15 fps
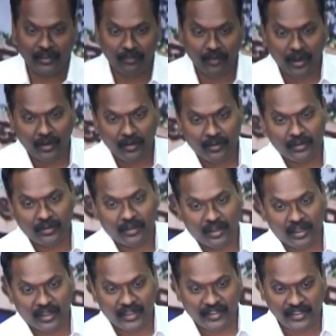involve
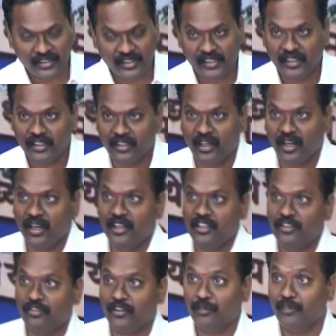or necessitate
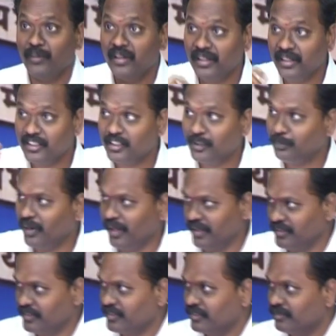knowledge from many
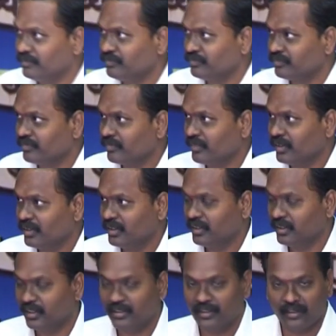disciplines.
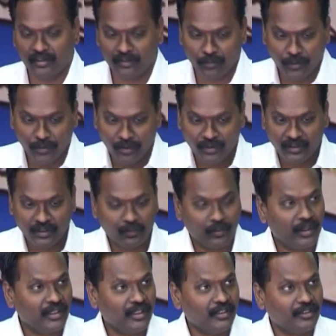Right? We know that
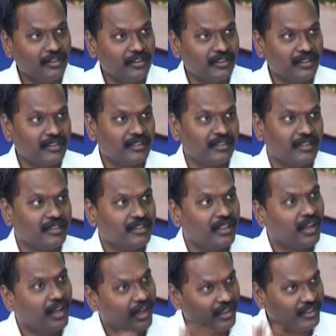water resources is a
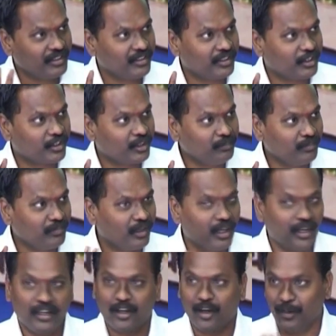large system
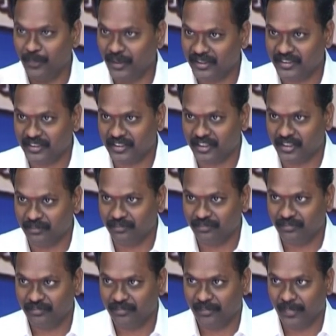and a complex system.
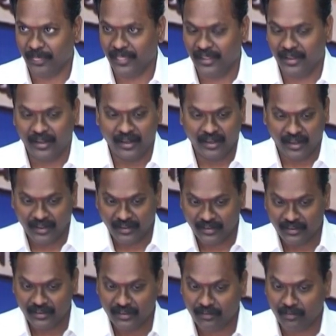
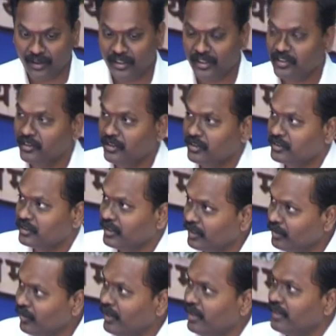And water resource
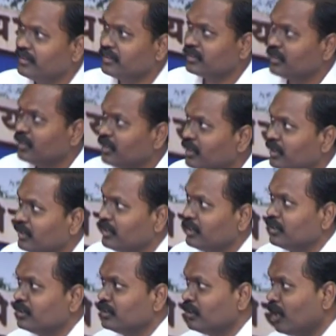requires
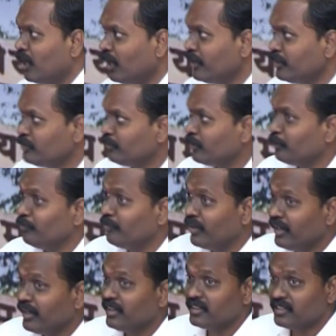knowledge from
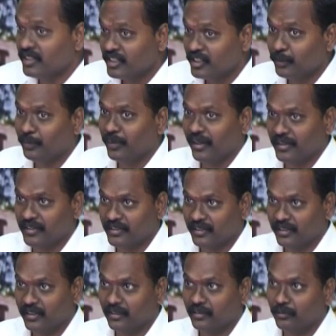various
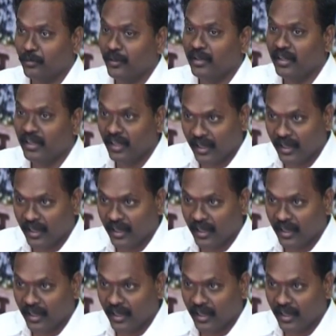disciplines we need